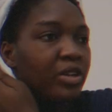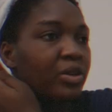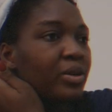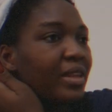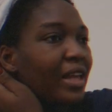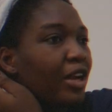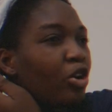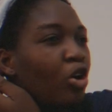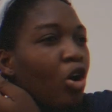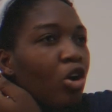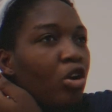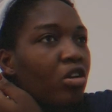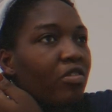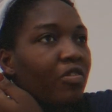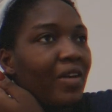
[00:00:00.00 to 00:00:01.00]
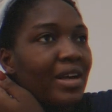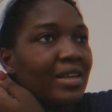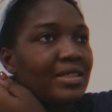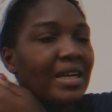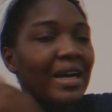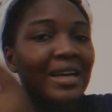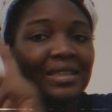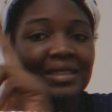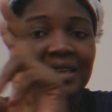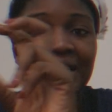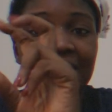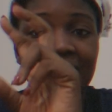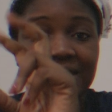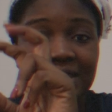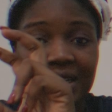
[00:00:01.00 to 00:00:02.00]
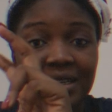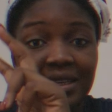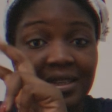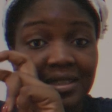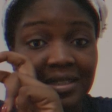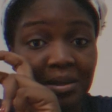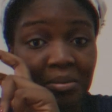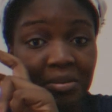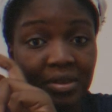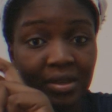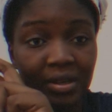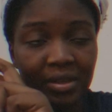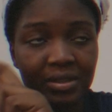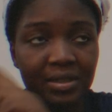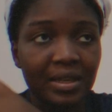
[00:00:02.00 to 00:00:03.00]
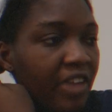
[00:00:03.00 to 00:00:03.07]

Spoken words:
I know that not all of us are talented in some things.